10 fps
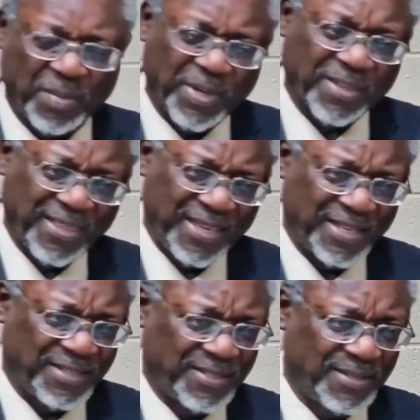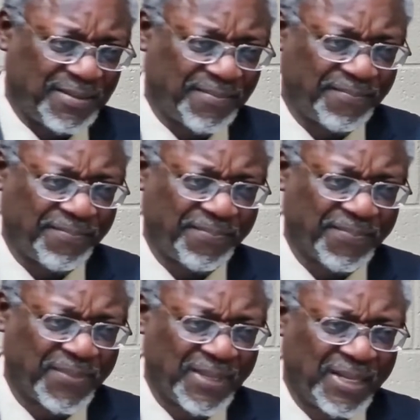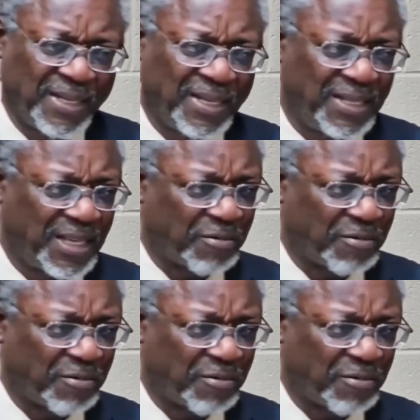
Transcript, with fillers: the things that are